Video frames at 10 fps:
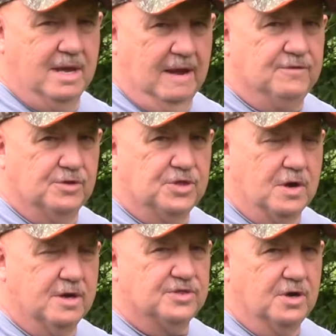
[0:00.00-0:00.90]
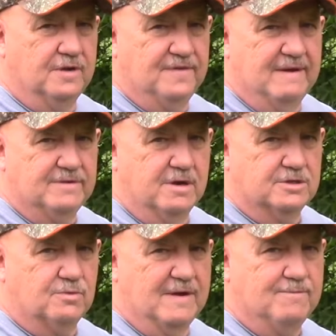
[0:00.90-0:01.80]
if you're 30 or 35
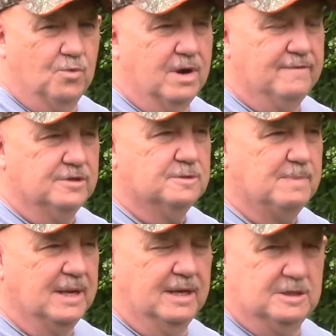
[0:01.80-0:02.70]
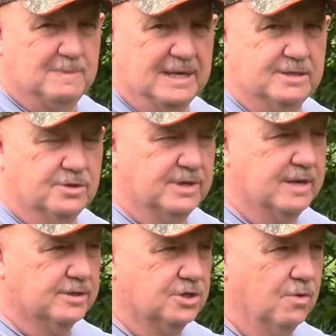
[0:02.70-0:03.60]
yards away from wherever you're expecting your
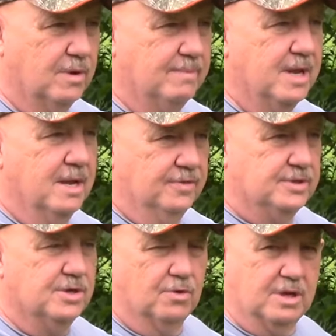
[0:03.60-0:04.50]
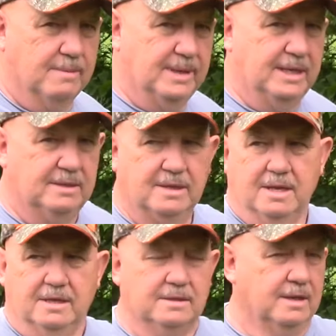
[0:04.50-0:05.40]
deer to show up, the deer will come in
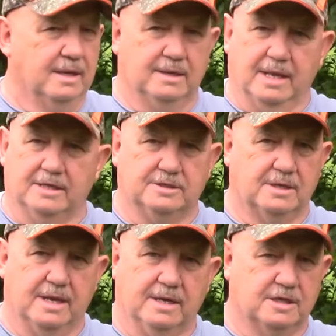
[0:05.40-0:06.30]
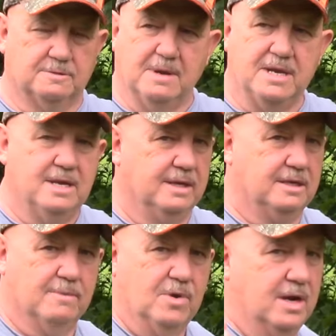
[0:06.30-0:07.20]
and not smell you and
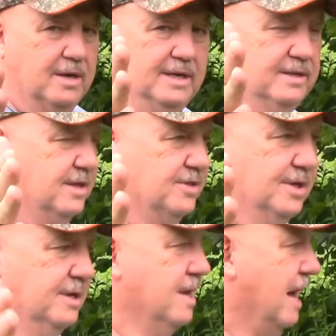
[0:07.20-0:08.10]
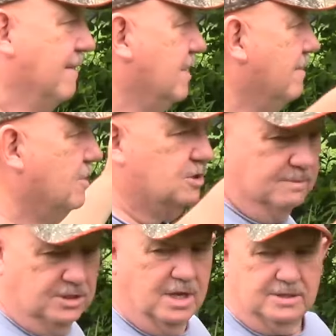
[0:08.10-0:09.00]
come right on into that thing. I've got most of
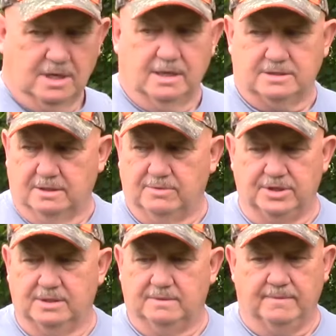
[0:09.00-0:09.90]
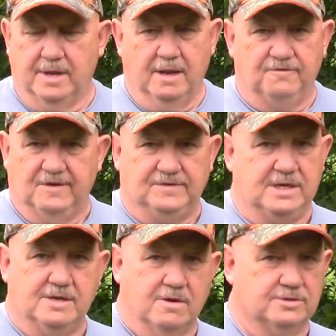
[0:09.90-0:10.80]
my shots, honestly, within
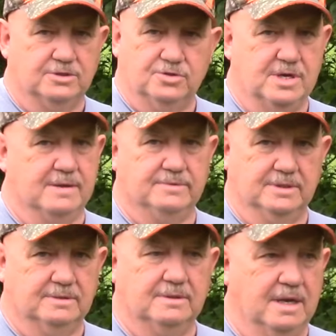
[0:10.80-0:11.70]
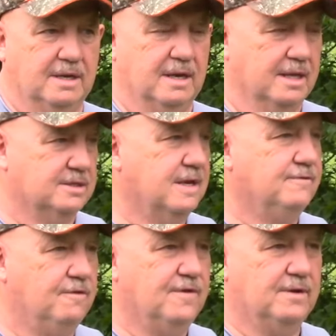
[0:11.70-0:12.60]
15 yards of the tree I was in. And like I say,
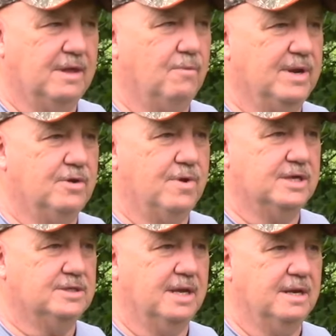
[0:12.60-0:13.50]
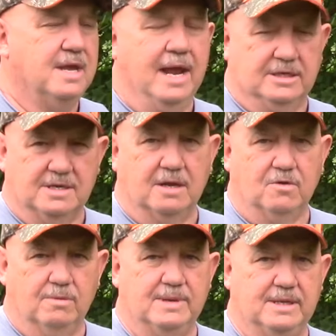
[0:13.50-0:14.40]
if you figure that wind direction out, it's not
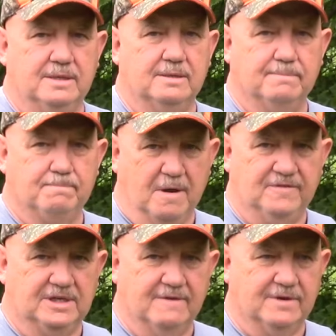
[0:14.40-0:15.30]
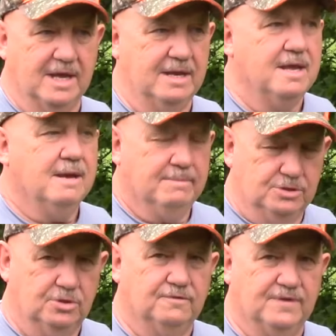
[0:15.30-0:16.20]
going to be perfect every day,
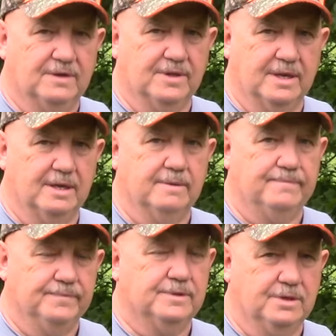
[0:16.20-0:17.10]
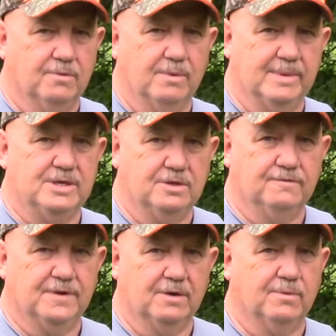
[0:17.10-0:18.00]
but you can figure that up. You know what I mean? You can
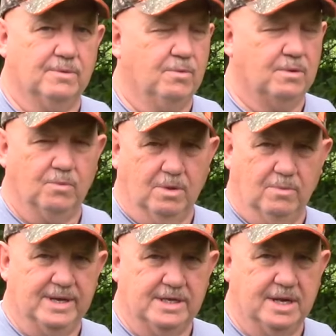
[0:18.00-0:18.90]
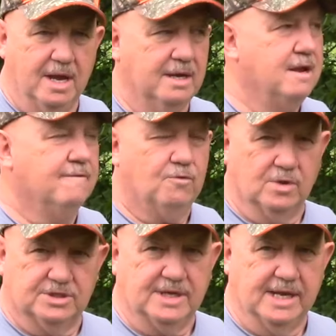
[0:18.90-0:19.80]
figure what wind you got,
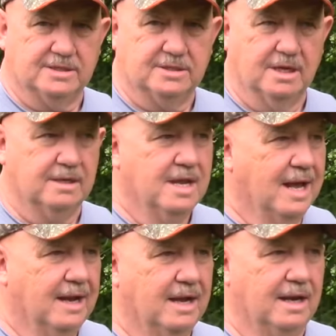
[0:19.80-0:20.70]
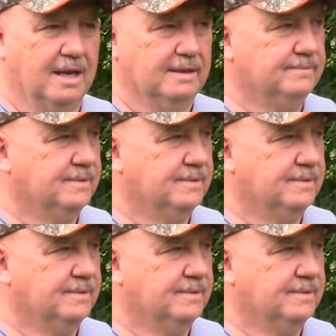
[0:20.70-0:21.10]
what stands you got. I got like